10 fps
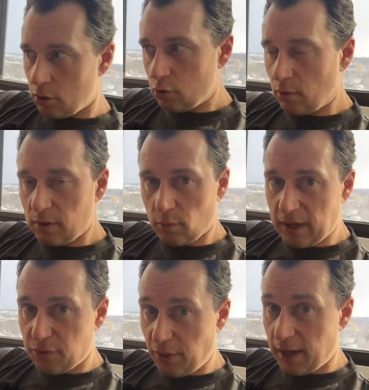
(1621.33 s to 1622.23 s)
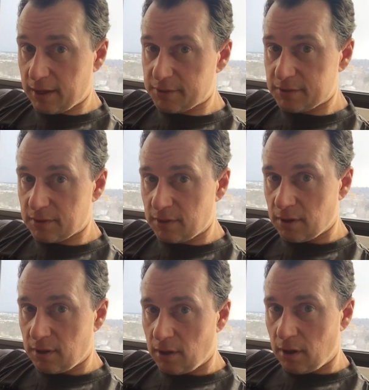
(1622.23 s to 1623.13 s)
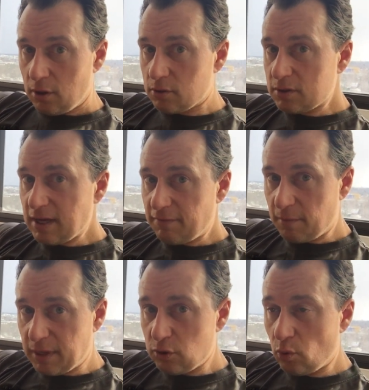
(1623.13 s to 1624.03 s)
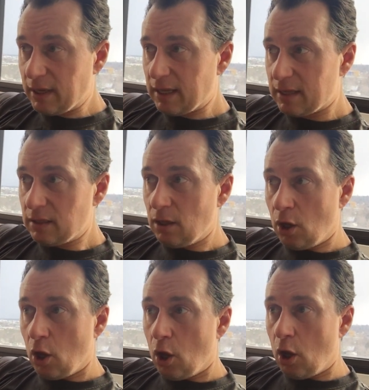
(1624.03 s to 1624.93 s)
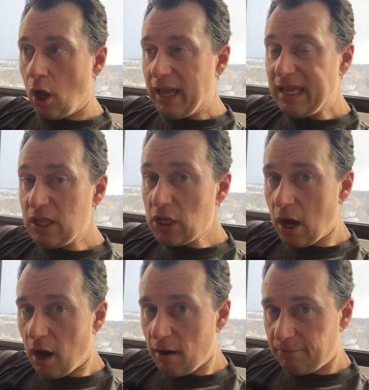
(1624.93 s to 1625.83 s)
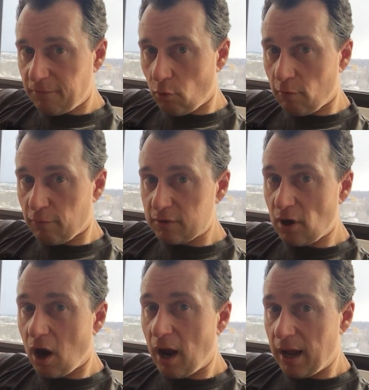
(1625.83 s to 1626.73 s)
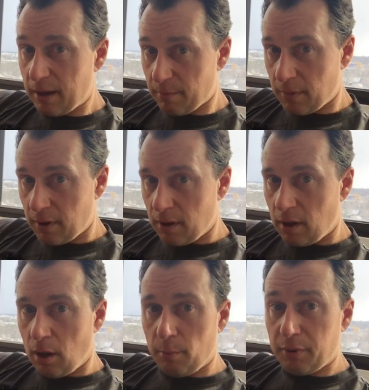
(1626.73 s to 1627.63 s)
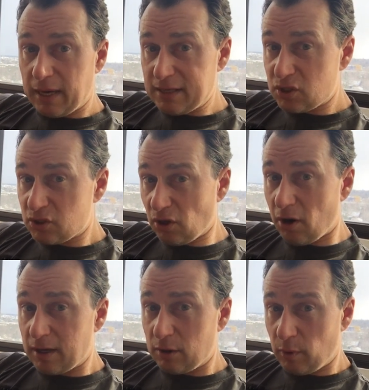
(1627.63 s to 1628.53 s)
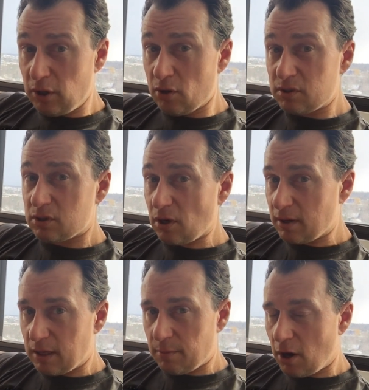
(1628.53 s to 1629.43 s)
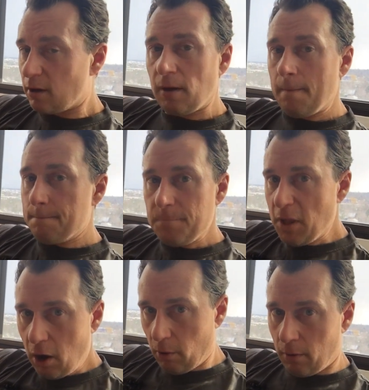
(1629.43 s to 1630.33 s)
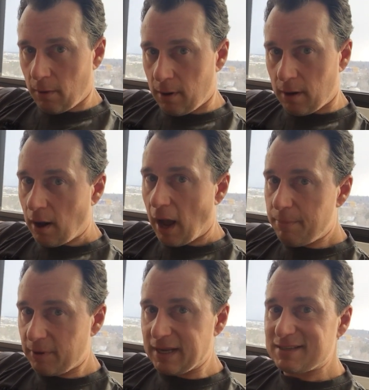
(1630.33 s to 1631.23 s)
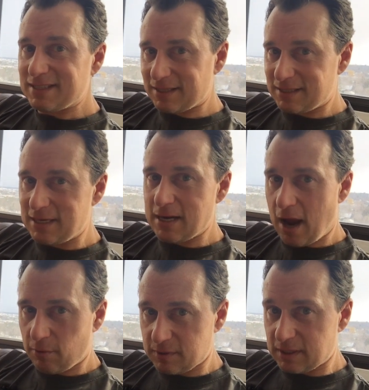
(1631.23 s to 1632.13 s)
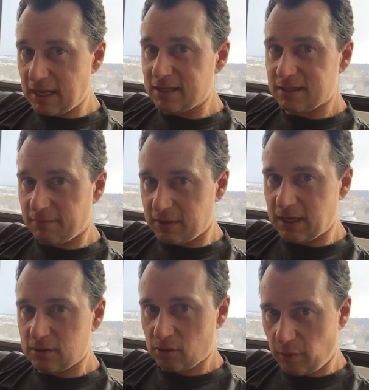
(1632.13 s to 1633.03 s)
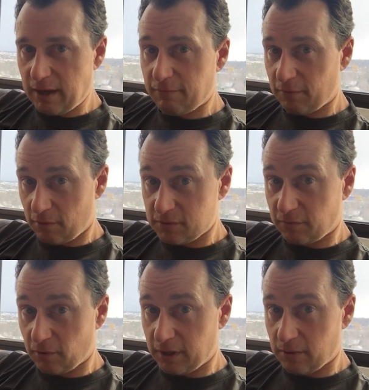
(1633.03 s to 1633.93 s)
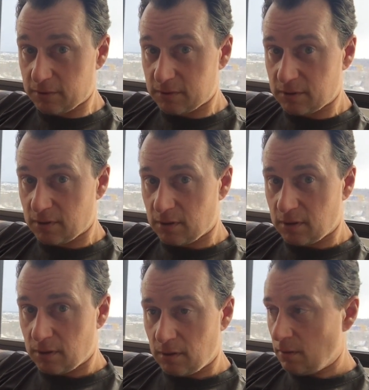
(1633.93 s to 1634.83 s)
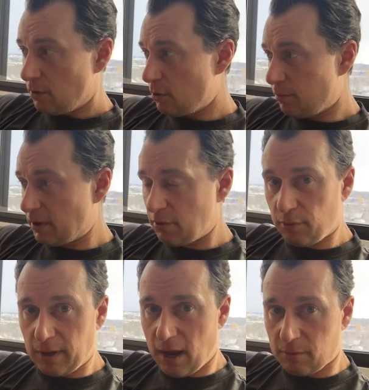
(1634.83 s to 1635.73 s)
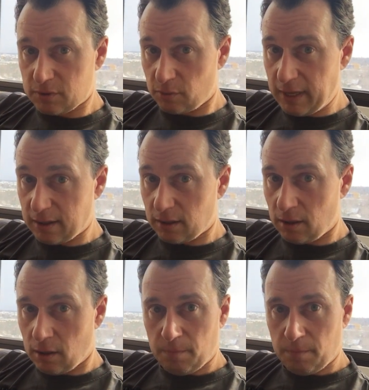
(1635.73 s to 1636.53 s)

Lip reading: You're doing the right things. You just haven't been doing it enough over time. But I started when you started, Mark. No, I put in 16 hours a day, 7 days a week for those 4 years. You put in 3 hours a week.